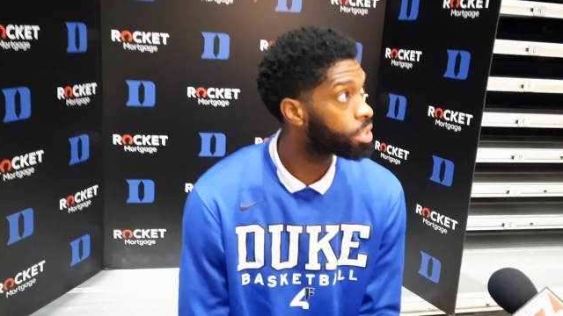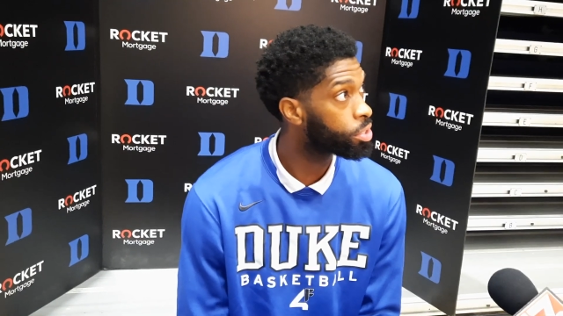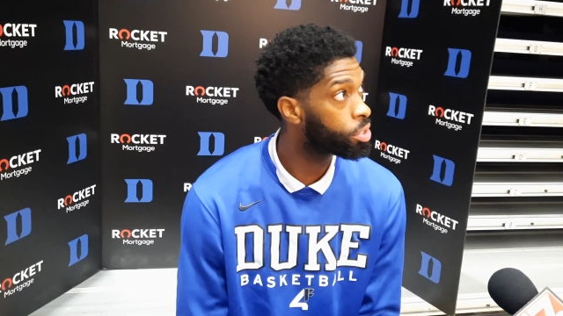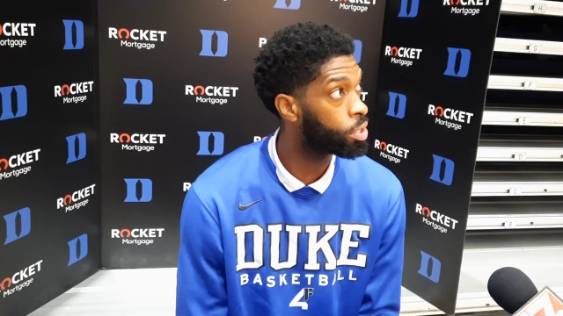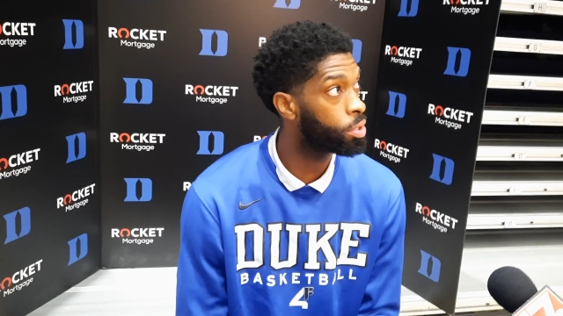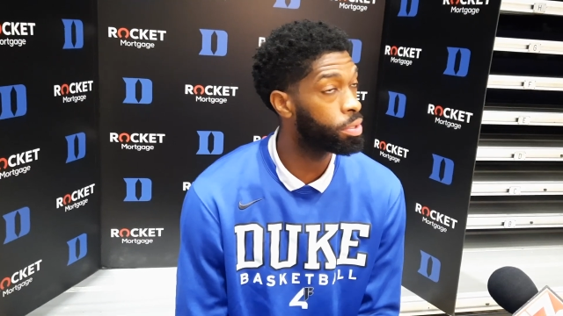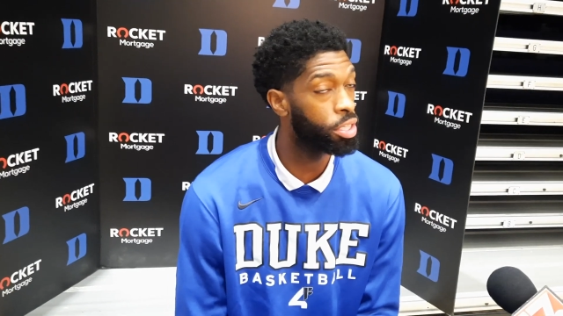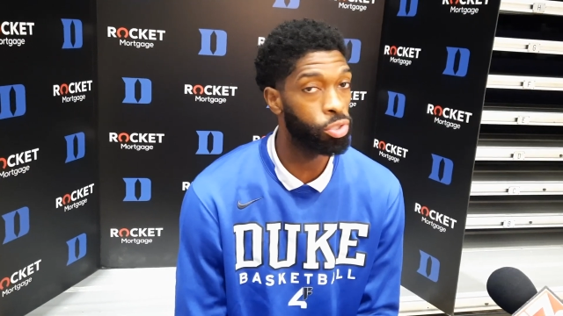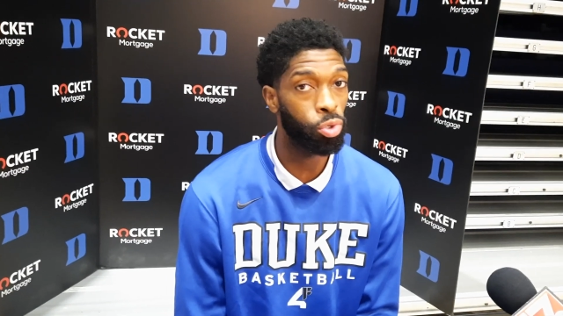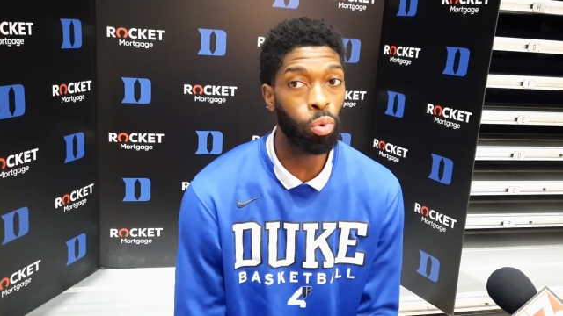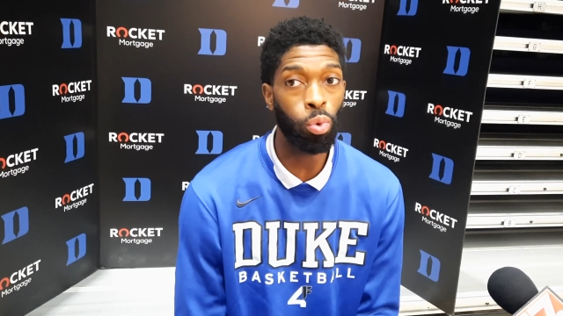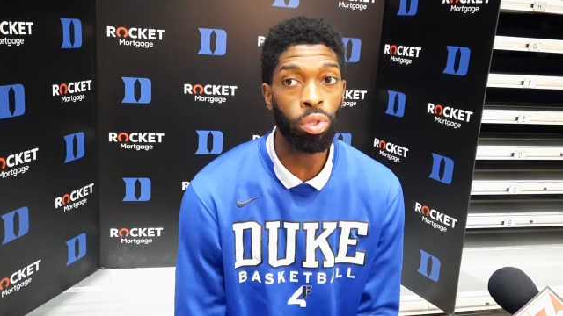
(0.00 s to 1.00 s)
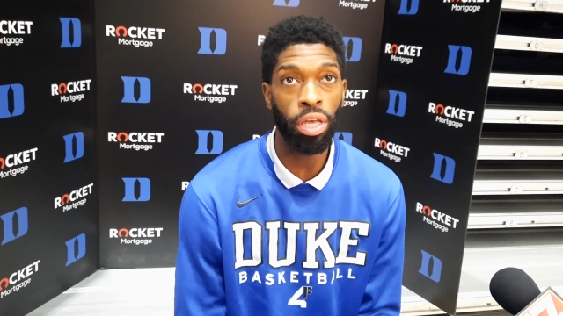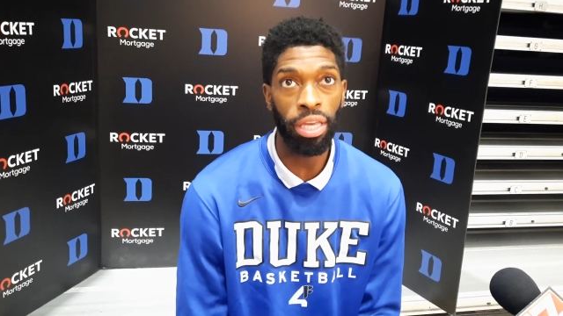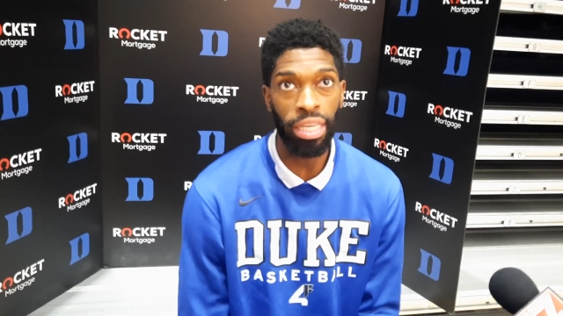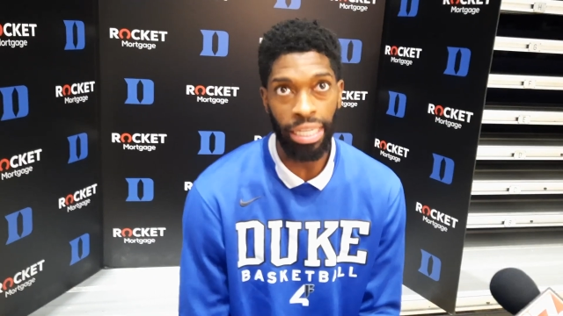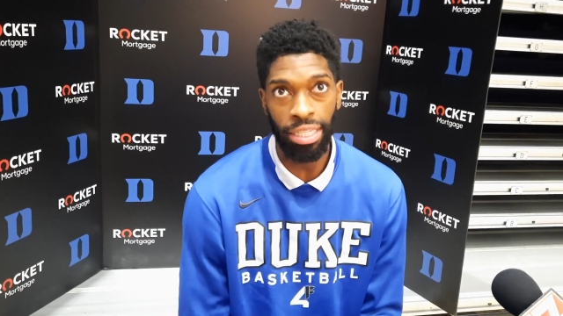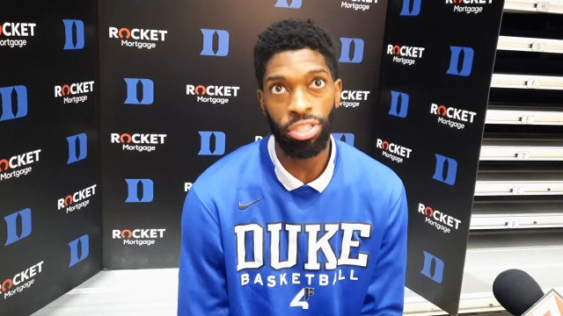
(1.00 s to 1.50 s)
So it's cool that
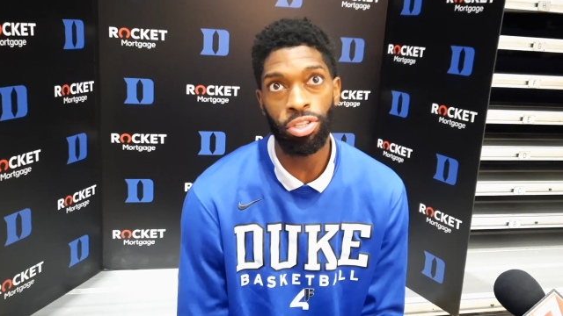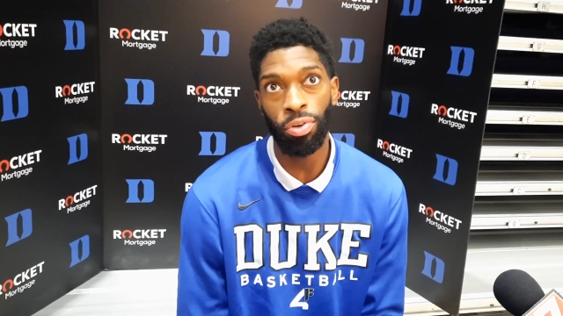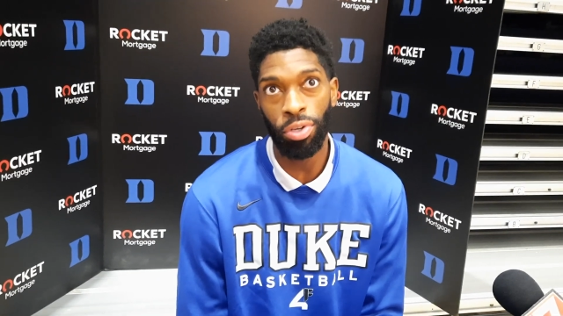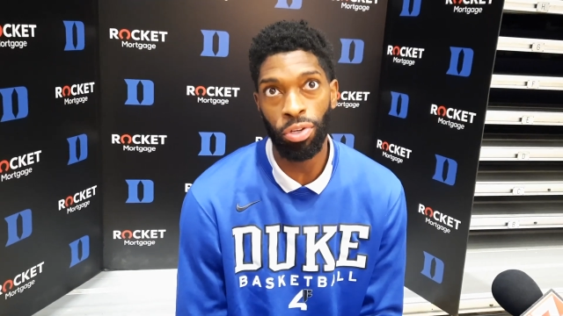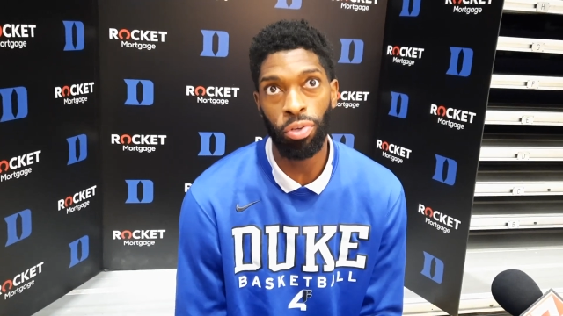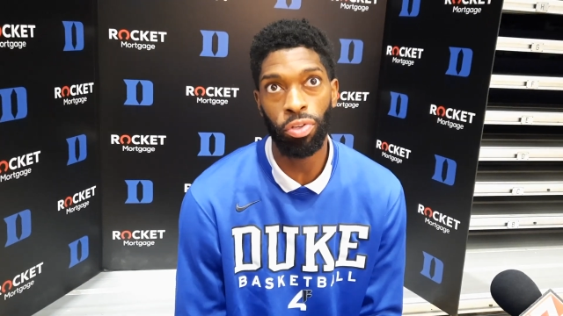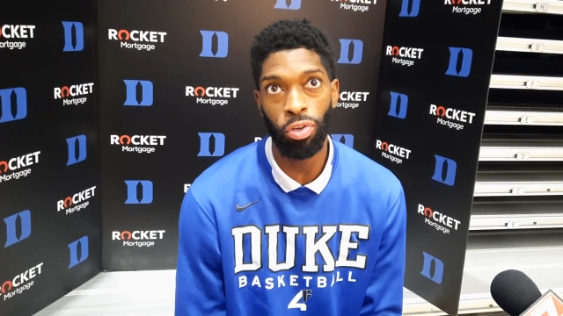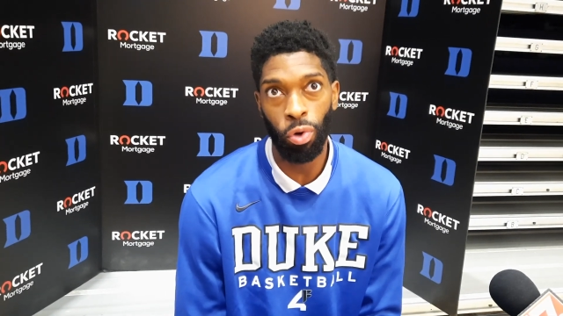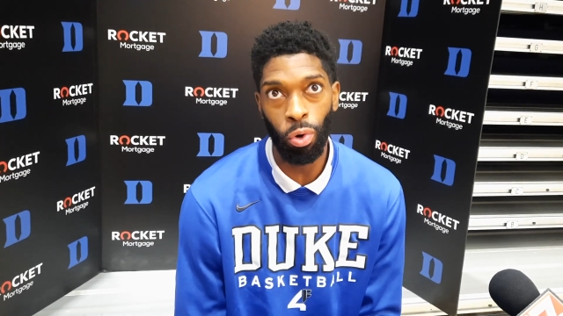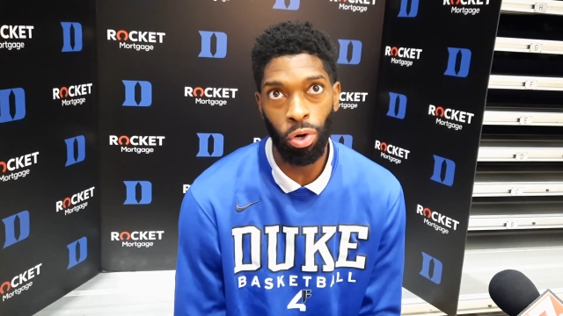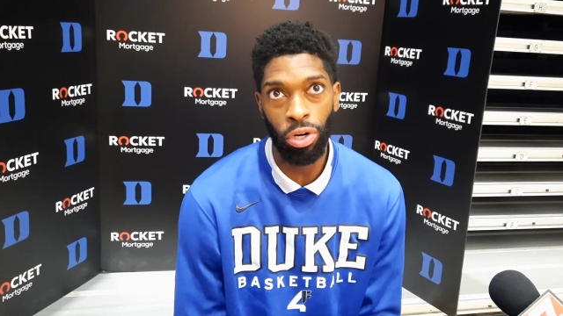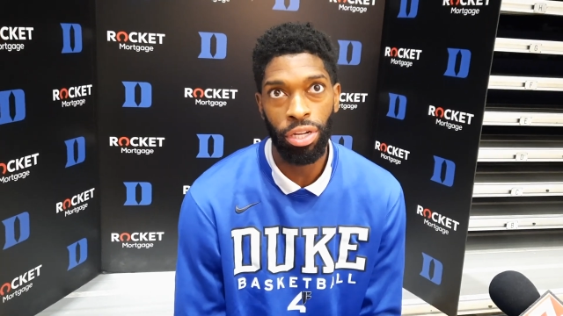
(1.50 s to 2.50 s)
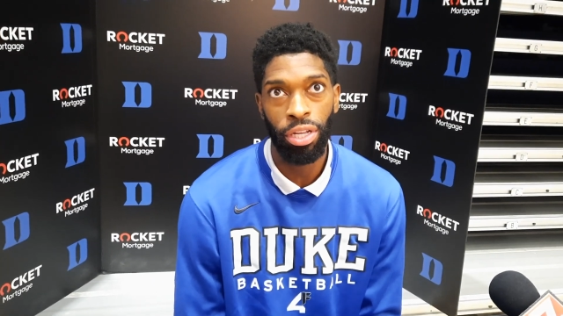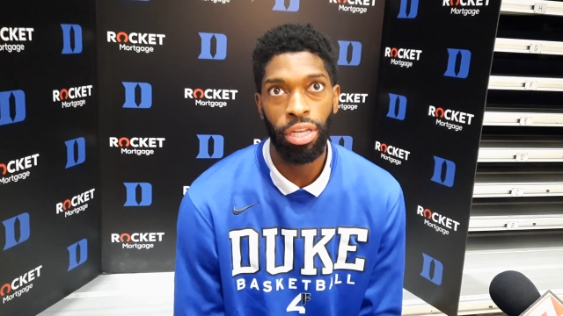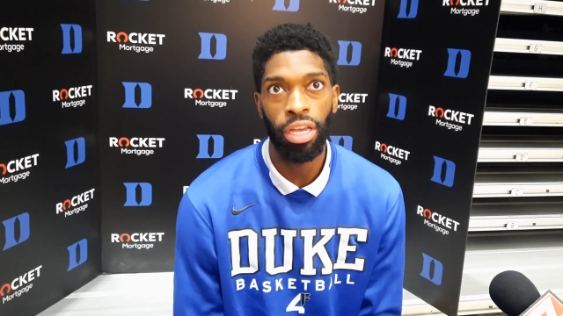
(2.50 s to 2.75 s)
he can still get on the court